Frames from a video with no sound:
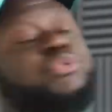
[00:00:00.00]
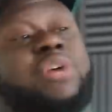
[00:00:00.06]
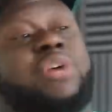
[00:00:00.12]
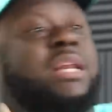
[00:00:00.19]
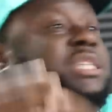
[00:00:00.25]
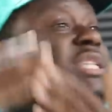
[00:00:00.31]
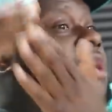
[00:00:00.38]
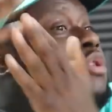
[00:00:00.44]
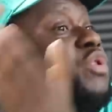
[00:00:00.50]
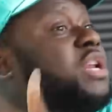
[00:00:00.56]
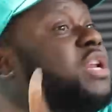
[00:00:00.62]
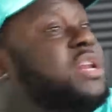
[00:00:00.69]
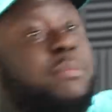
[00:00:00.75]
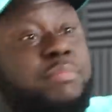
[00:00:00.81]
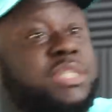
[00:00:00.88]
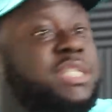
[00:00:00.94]
I'm trying to tell you the
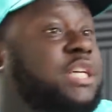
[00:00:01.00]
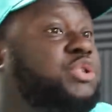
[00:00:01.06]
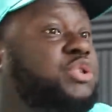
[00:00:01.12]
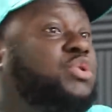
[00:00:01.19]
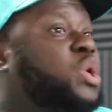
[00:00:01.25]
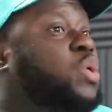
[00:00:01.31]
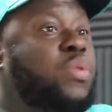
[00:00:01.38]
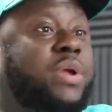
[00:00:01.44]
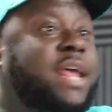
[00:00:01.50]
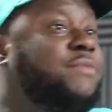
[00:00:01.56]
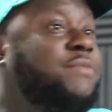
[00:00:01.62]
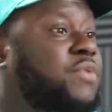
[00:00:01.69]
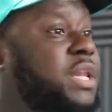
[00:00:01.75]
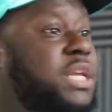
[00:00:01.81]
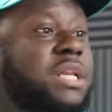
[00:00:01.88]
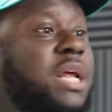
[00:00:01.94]
numbers that you doing. I
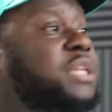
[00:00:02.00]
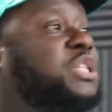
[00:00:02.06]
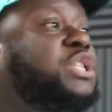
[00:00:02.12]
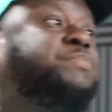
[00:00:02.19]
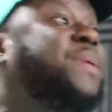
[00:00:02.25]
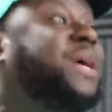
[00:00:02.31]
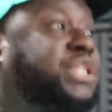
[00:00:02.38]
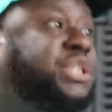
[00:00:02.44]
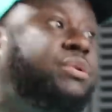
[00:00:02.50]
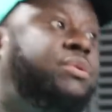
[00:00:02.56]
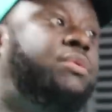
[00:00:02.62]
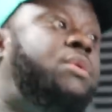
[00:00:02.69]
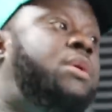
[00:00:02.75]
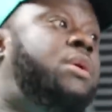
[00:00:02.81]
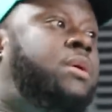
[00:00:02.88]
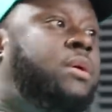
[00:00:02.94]
was doing special.
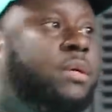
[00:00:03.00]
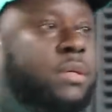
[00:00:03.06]
I'm just